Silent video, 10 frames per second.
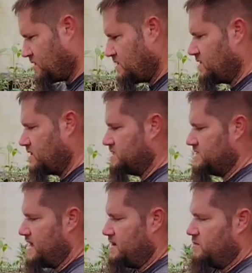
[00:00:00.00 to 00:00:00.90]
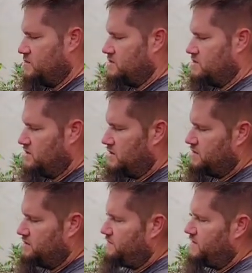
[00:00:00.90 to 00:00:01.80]
Because that will
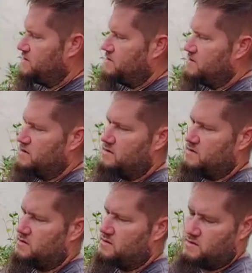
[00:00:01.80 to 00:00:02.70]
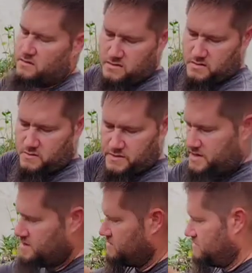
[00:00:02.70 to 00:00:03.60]
interfere with
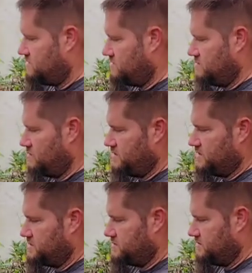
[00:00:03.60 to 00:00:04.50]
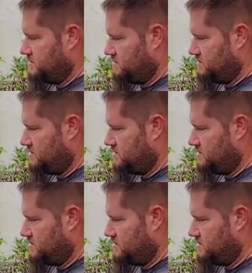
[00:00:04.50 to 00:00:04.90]
the other with this root.